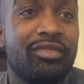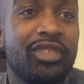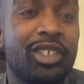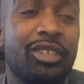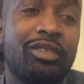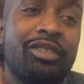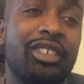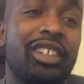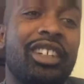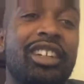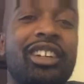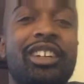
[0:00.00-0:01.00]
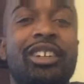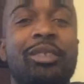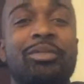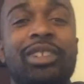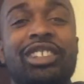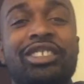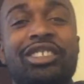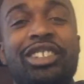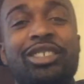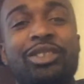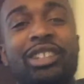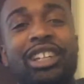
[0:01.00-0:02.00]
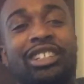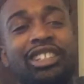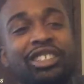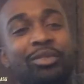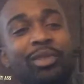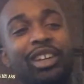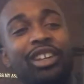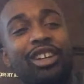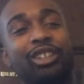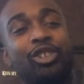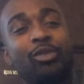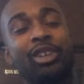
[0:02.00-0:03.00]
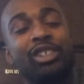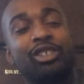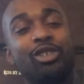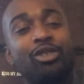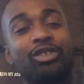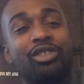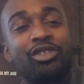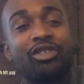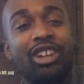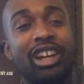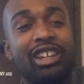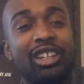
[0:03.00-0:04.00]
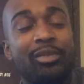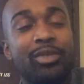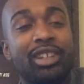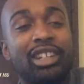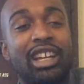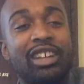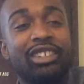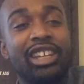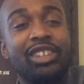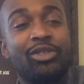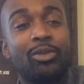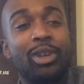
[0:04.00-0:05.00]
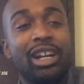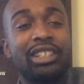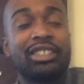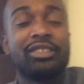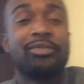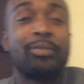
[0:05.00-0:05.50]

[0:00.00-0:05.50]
So, that's a diesel technician, man. Y'all know my slogan. Subscribe. Keep me alive. Thanks for watching.